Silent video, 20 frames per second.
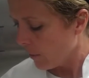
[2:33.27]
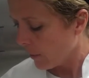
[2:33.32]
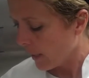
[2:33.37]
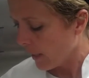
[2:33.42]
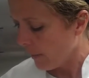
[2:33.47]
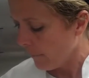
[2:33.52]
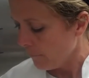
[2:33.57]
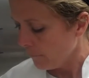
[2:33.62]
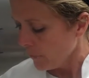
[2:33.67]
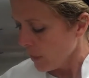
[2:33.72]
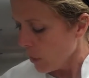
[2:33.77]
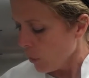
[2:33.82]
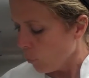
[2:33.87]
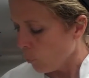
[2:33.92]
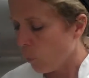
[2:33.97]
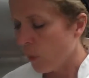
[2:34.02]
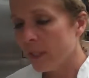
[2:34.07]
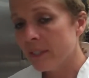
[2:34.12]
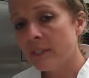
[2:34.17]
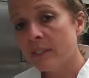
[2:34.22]
Okay?
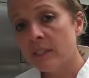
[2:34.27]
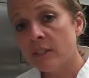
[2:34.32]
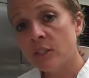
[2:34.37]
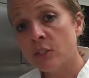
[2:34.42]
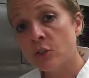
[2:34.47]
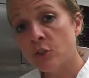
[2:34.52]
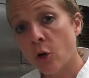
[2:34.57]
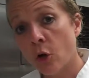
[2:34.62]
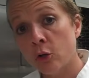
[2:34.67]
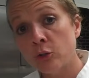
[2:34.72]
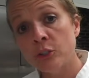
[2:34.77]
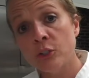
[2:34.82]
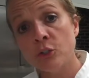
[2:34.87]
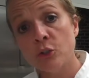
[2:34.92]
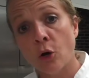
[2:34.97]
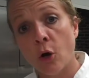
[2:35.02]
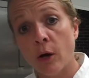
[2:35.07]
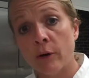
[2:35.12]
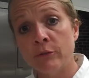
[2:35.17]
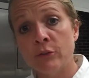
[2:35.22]
Once this is all
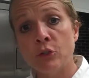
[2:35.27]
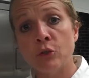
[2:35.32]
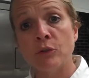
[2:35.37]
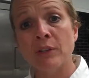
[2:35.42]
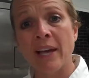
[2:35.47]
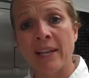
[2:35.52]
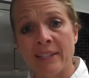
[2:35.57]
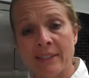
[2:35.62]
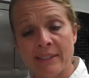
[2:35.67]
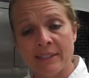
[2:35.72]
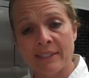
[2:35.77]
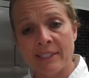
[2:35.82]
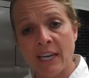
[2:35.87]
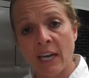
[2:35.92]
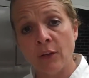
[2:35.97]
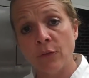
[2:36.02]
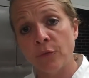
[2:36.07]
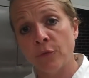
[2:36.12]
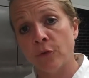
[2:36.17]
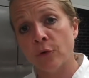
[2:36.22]
dissolved, you let it
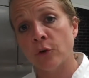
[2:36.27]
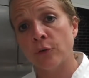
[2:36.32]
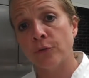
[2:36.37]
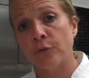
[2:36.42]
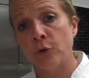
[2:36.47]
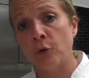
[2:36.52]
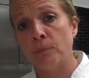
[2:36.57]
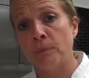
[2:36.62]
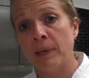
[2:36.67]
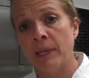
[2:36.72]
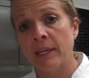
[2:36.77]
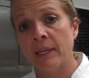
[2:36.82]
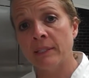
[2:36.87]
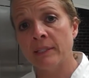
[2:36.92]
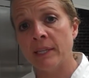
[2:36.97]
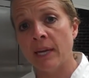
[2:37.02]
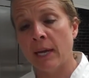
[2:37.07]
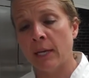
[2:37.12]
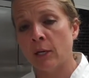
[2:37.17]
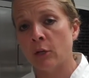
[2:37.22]
set for a few
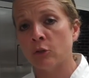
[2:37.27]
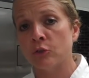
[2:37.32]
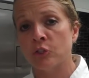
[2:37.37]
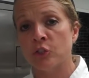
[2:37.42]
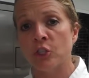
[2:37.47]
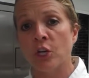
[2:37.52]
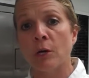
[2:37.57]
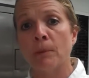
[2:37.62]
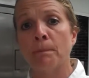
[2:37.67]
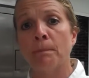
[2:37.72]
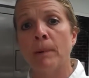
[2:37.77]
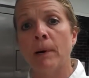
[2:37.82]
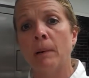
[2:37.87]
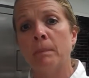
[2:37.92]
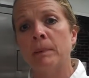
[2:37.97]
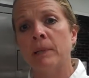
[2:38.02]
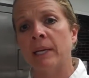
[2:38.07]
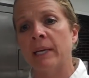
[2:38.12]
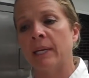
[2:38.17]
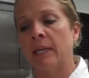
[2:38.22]
minutes and it'll start
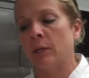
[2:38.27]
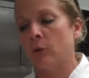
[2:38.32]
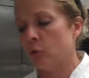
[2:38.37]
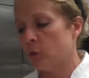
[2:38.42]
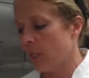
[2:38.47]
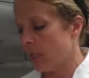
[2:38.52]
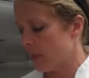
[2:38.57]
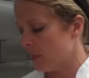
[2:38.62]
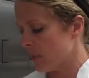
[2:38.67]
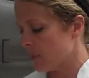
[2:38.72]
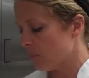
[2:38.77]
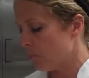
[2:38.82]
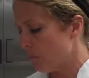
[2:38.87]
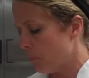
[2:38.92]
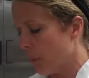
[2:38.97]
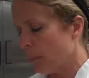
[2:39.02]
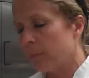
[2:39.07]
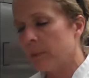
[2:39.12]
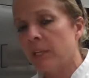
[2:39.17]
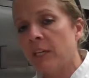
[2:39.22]
bubbling. It'll get this
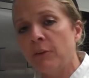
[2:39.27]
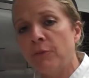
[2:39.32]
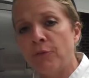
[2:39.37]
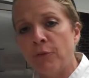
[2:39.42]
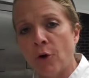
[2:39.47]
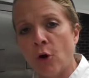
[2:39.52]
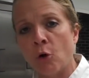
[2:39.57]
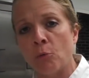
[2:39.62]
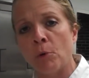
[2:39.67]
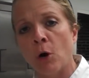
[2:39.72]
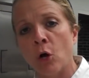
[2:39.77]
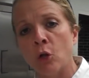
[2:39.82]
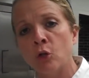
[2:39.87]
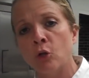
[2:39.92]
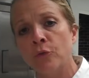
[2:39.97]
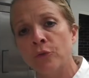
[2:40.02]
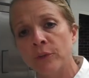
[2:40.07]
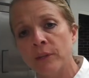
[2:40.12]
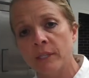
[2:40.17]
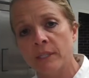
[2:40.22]
bubbly foam
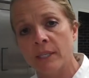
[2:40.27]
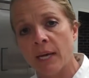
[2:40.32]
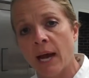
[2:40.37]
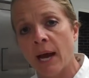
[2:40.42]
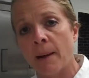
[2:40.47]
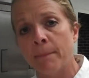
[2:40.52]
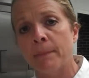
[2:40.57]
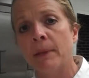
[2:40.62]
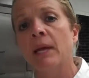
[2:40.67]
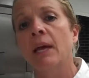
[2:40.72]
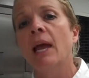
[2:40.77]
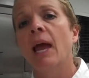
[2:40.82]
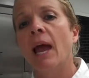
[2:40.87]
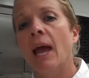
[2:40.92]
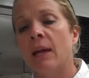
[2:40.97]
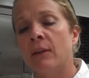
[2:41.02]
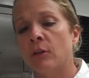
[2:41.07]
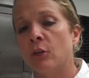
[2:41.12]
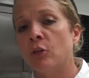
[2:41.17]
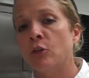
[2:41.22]
all over the top,
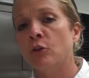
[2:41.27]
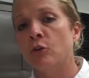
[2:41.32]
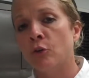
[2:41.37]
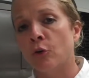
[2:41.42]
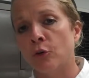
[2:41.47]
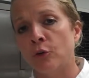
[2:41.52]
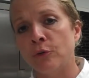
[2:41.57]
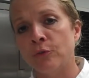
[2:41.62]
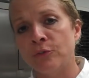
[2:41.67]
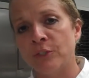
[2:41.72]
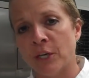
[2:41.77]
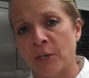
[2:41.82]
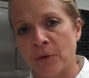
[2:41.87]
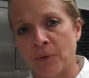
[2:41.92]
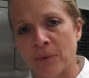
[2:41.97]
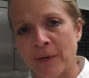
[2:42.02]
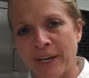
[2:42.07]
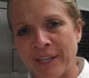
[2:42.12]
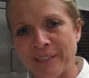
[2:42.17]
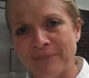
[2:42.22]
and then you know you've done
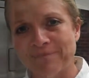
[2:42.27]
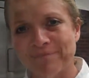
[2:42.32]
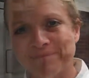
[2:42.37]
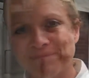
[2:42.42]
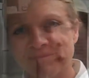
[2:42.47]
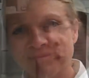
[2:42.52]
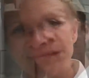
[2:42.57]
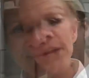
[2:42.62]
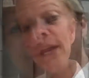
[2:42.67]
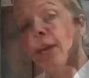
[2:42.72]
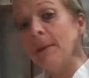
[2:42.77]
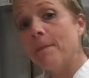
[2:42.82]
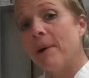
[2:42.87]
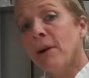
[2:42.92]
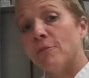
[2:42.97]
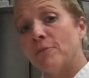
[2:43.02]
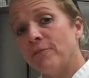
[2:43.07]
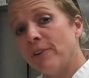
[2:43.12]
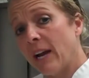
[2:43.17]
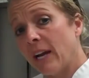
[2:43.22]
it right. Okay,
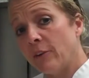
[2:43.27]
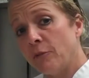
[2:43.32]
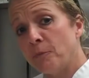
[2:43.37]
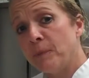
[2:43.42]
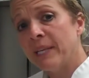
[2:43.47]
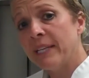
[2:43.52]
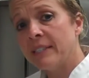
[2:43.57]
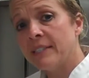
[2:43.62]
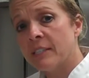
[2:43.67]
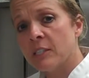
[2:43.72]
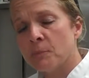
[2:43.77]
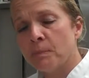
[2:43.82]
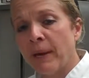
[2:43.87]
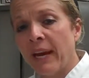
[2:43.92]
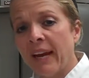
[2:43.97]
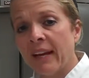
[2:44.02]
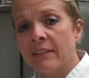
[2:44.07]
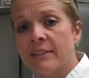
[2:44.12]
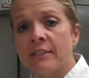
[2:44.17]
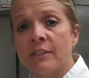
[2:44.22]
about 5 minutes has
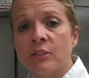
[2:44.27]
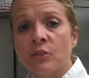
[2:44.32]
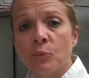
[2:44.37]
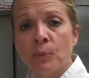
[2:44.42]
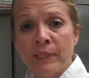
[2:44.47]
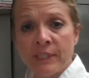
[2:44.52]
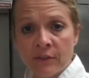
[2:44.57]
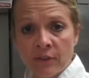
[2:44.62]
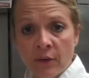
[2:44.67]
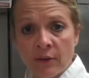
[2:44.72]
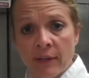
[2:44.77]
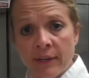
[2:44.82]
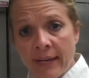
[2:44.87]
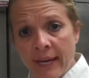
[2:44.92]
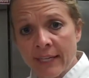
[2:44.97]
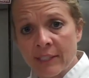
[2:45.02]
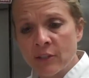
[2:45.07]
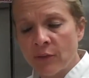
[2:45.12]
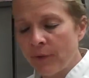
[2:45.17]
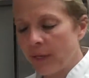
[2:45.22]
passed since we started
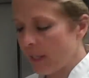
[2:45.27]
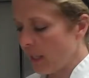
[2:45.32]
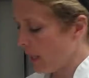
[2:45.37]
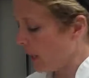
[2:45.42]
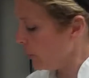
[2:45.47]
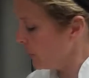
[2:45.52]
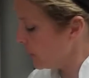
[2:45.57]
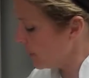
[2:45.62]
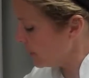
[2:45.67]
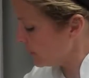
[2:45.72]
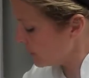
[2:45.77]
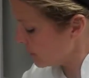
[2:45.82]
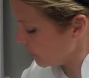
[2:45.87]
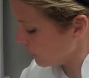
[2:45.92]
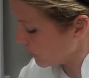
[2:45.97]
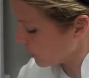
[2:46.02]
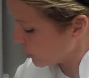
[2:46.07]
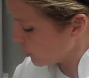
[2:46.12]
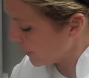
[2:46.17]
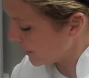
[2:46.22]
activating our yeast,
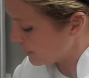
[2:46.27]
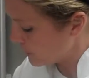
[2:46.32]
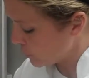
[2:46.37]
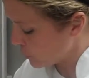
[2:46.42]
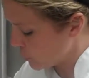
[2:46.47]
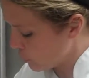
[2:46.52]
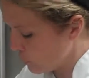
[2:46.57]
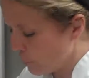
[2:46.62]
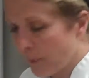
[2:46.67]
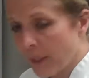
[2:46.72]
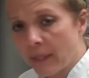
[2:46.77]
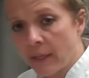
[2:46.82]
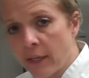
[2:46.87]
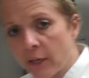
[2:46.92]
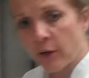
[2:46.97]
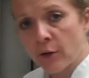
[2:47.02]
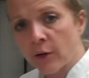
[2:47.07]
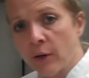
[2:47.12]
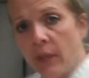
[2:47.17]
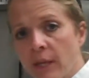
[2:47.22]
and we're going to zoom in
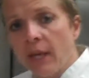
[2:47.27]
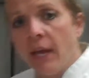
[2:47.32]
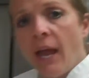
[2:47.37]
here